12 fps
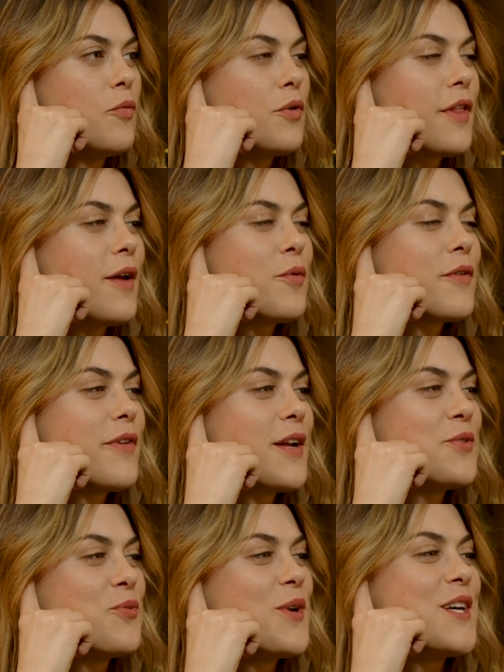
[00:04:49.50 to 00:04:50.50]
Well, they would have
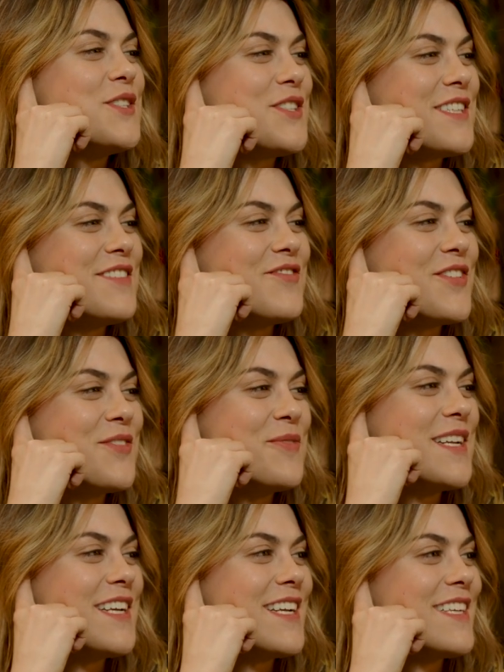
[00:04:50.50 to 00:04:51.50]
had to watch it for me to